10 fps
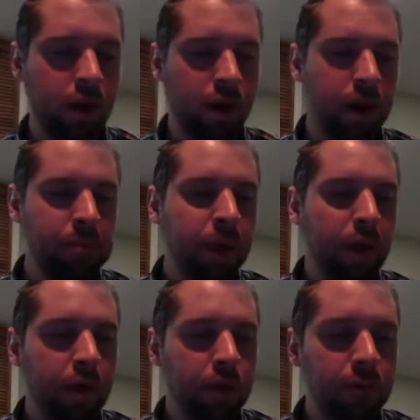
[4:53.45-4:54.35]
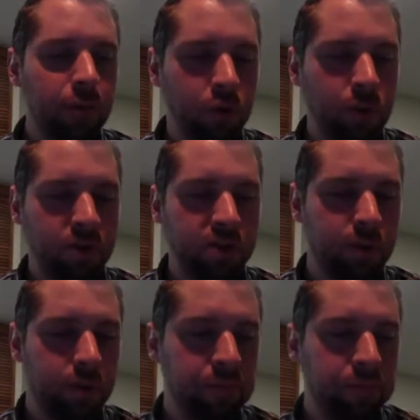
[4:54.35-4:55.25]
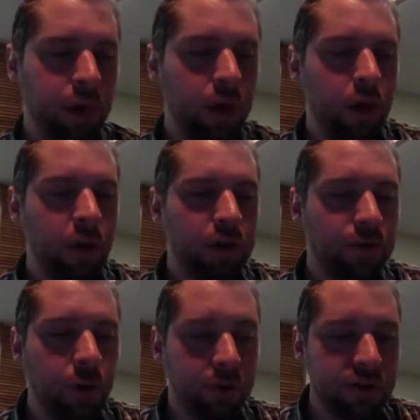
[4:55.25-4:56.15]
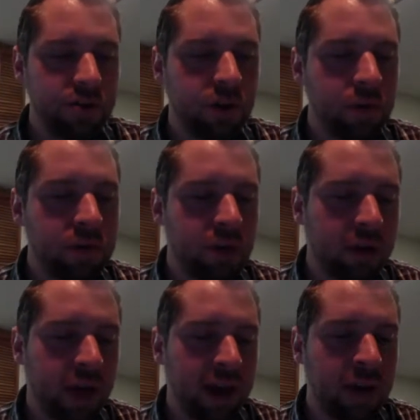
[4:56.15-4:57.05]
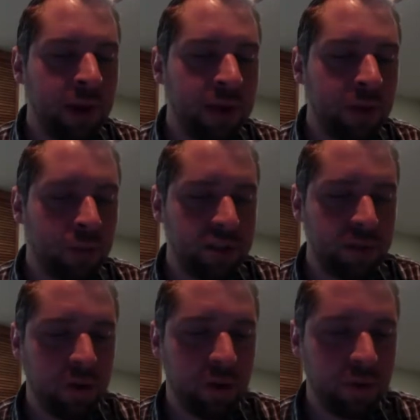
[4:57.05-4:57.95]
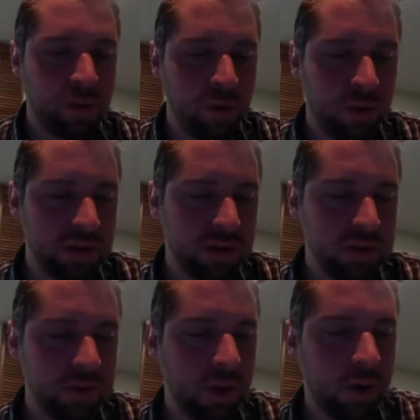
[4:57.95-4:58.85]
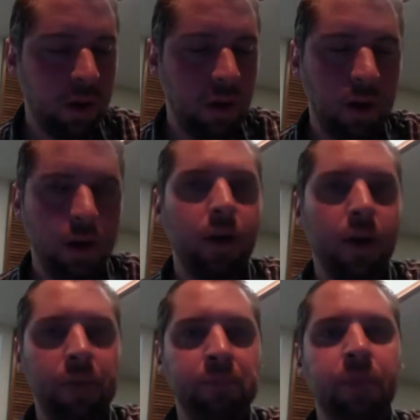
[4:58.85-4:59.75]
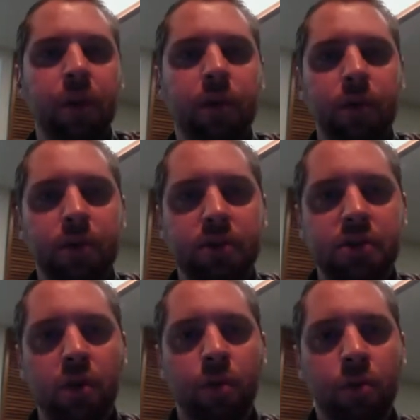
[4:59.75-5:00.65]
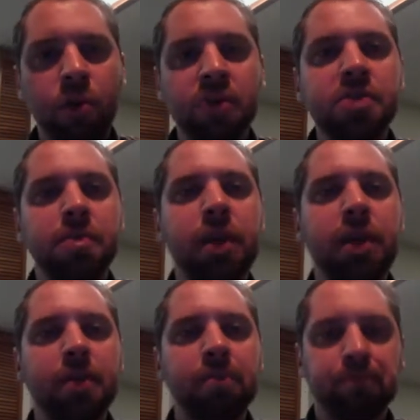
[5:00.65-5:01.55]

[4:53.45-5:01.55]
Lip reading: All right, the fourth principle. Fourth, conservatives are guided by their principle of prudence. All right, so prudence meaning